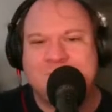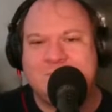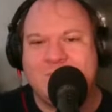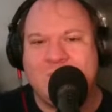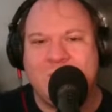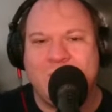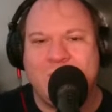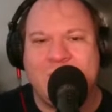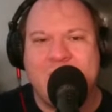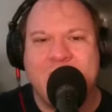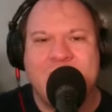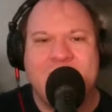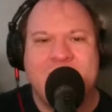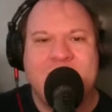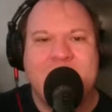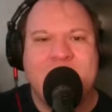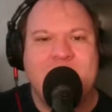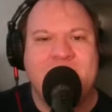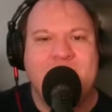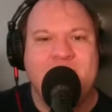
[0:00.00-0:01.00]
where
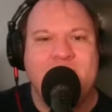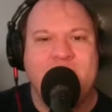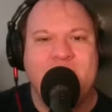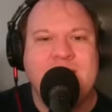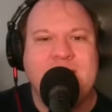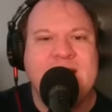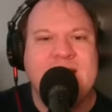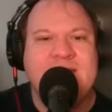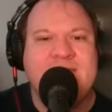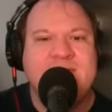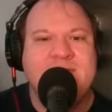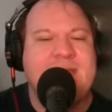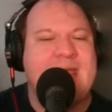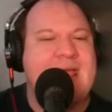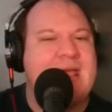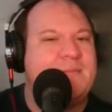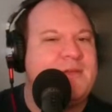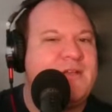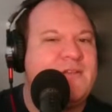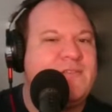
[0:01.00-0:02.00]
we get some
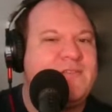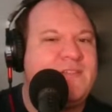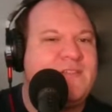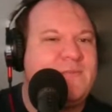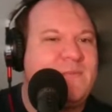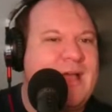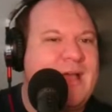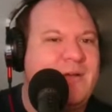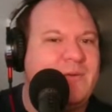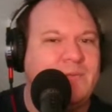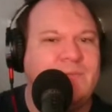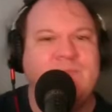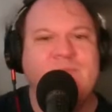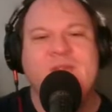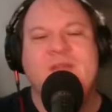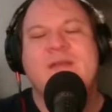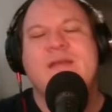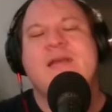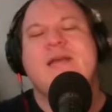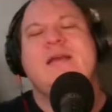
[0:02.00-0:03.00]
cameos as well.
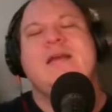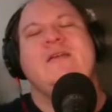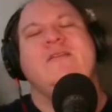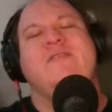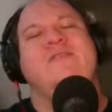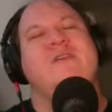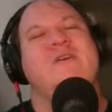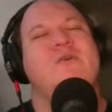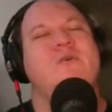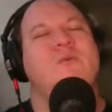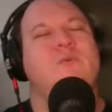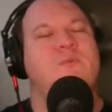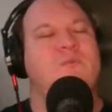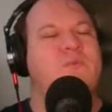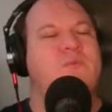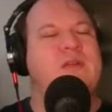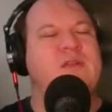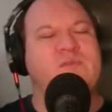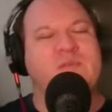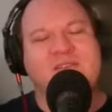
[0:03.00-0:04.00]
So
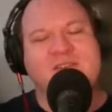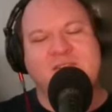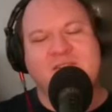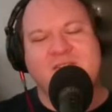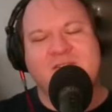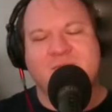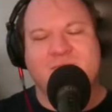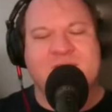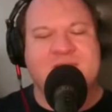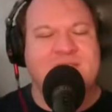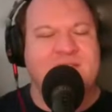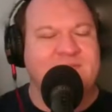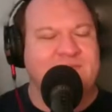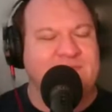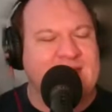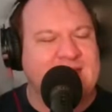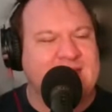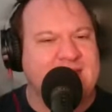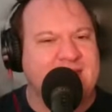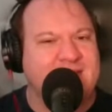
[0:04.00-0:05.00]
Reed Richards, rest of
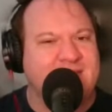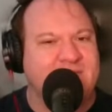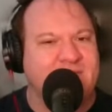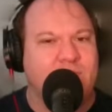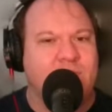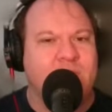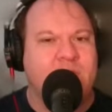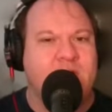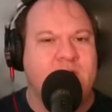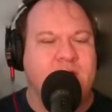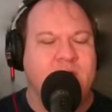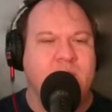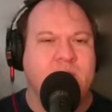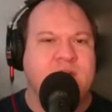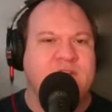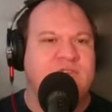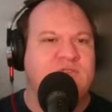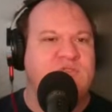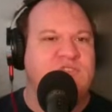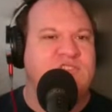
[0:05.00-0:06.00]
the Fantastic Four are
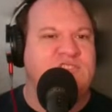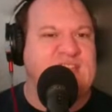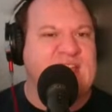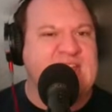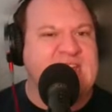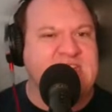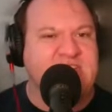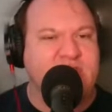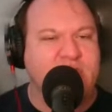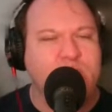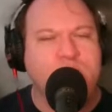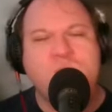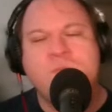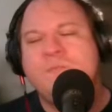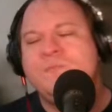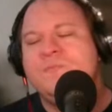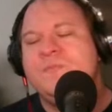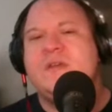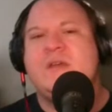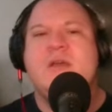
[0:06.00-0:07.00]
going to State
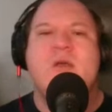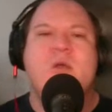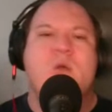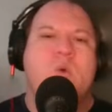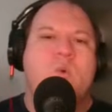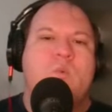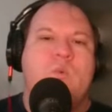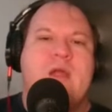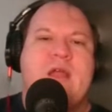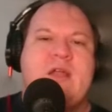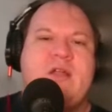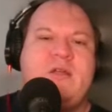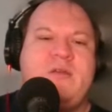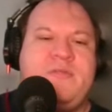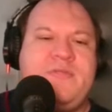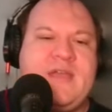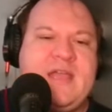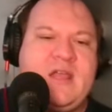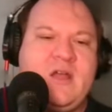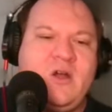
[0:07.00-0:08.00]
U,
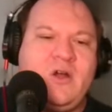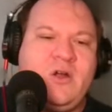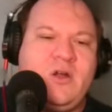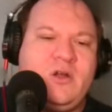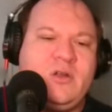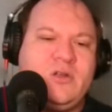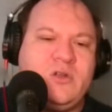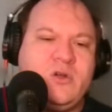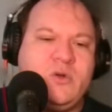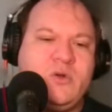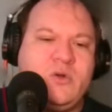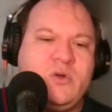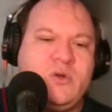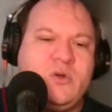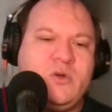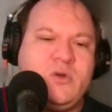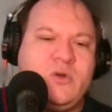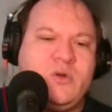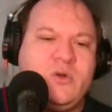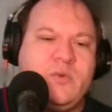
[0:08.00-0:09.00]
where they are
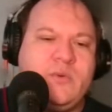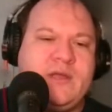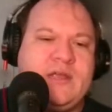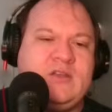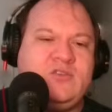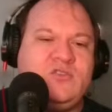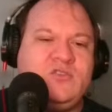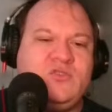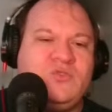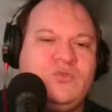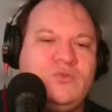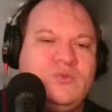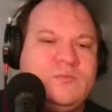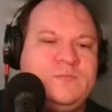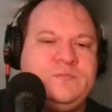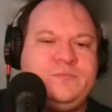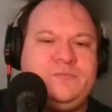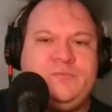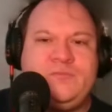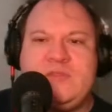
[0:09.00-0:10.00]
going to
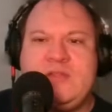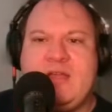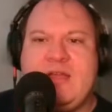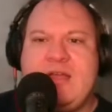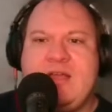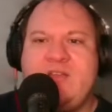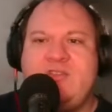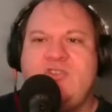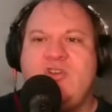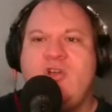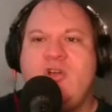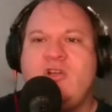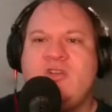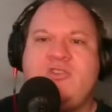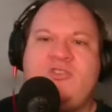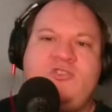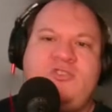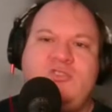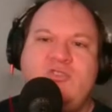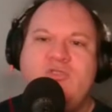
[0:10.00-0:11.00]

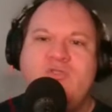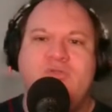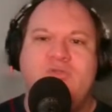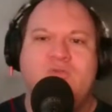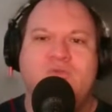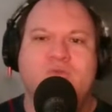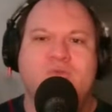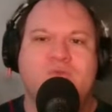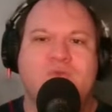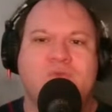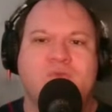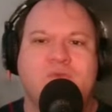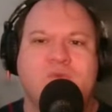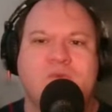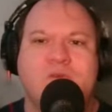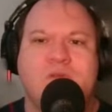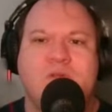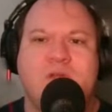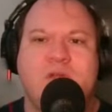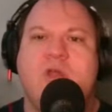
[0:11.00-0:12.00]
talk to.
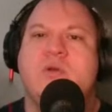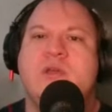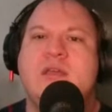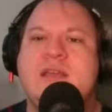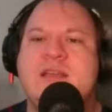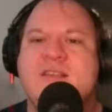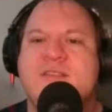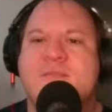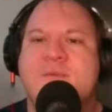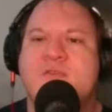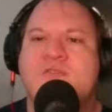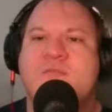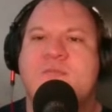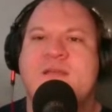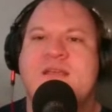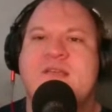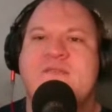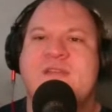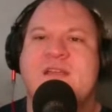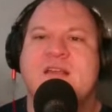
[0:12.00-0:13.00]
No, he is supposed
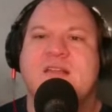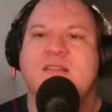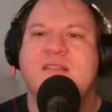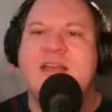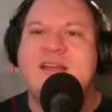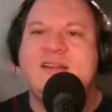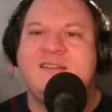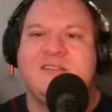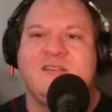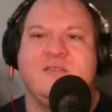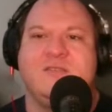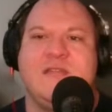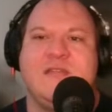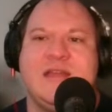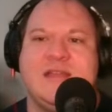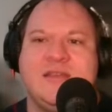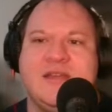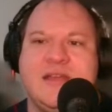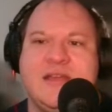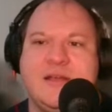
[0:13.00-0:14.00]
to be giving a lecture
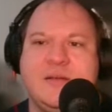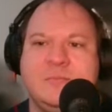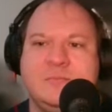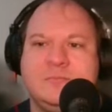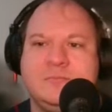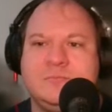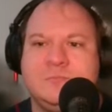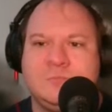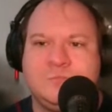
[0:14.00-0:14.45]
that day,